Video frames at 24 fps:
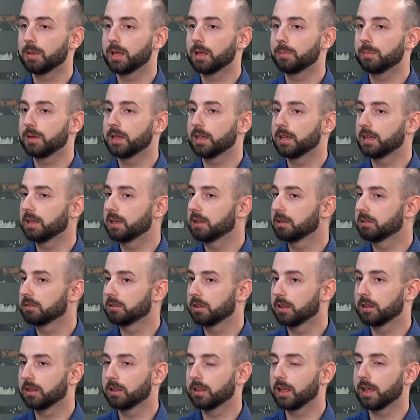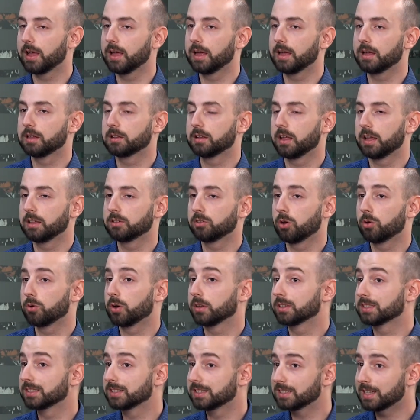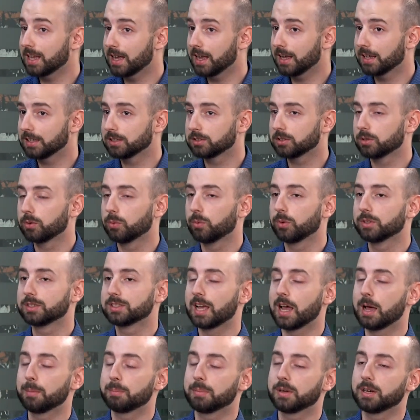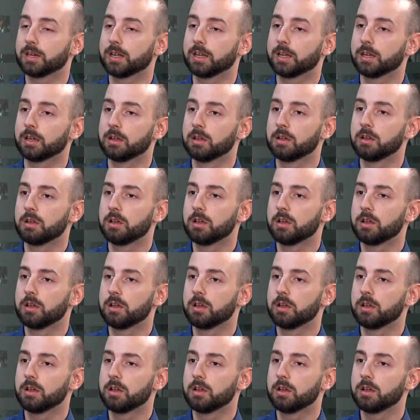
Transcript: maybe they don't understand what's happening.